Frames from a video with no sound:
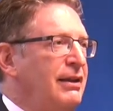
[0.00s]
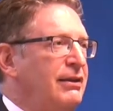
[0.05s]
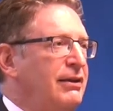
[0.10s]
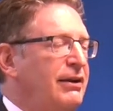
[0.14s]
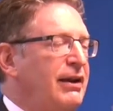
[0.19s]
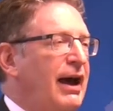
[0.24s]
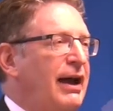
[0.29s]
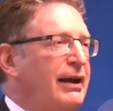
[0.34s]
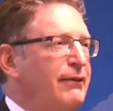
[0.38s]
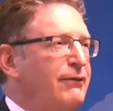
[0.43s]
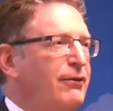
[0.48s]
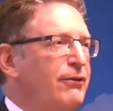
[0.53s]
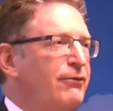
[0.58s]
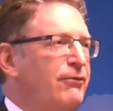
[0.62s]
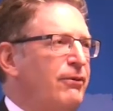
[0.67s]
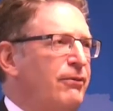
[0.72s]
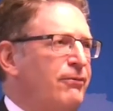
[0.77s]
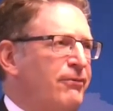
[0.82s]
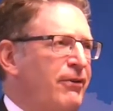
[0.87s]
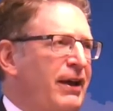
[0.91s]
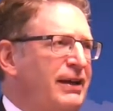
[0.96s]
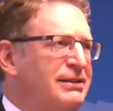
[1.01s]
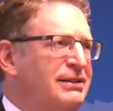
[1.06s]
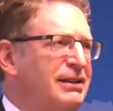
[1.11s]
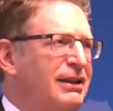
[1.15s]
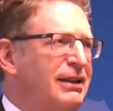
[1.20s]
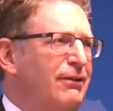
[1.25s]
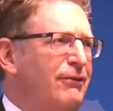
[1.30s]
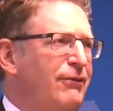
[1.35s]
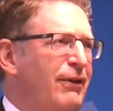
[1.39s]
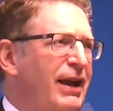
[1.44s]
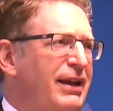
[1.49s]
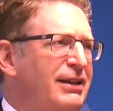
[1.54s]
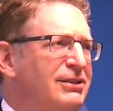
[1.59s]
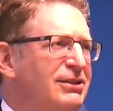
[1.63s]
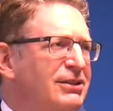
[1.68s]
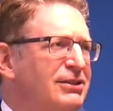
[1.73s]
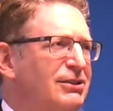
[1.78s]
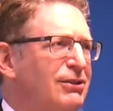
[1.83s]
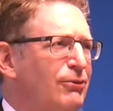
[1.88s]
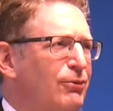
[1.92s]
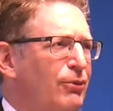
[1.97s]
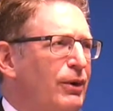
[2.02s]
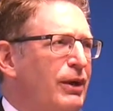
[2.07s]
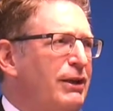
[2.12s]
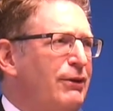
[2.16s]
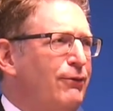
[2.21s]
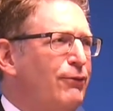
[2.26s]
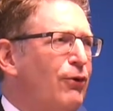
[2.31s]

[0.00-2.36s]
They're not even facing invasions of weak